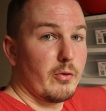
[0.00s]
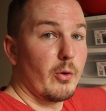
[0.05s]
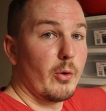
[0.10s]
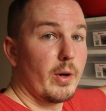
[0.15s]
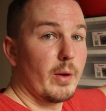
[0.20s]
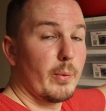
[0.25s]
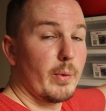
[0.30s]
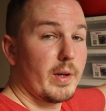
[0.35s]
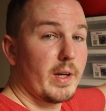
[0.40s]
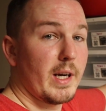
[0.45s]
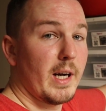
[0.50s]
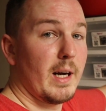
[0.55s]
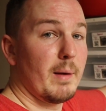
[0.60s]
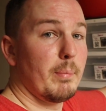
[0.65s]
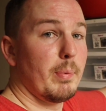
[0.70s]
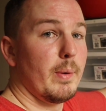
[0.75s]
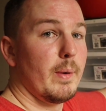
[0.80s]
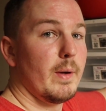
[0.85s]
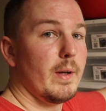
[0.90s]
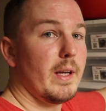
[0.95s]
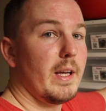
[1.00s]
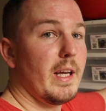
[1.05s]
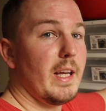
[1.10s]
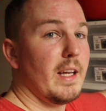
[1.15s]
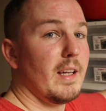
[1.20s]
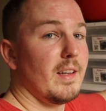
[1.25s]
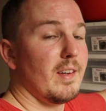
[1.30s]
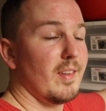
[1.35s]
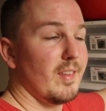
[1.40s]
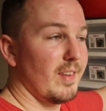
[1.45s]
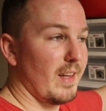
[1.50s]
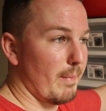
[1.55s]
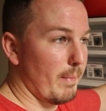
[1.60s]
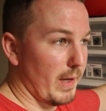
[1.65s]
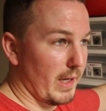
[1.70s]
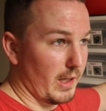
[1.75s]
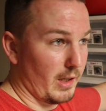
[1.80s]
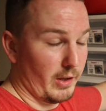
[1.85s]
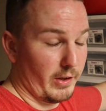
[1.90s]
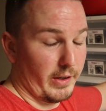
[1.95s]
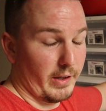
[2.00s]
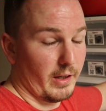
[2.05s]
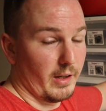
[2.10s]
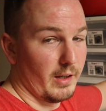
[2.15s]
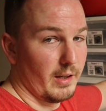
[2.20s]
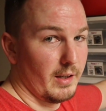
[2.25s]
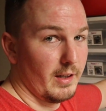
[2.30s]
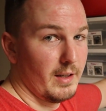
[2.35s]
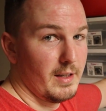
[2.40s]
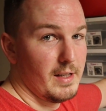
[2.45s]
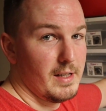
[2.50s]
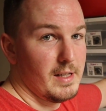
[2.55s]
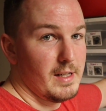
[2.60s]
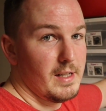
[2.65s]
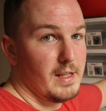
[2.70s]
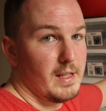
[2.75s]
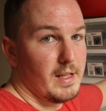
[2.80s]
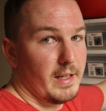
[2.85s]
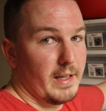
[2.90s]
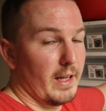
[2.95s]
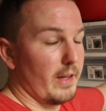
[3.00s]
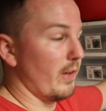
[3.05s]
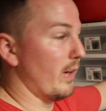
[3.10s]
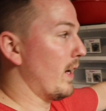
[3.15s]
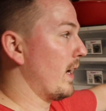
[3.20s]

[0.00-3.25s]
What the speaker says: 40 with cup in semi-clear. Now they're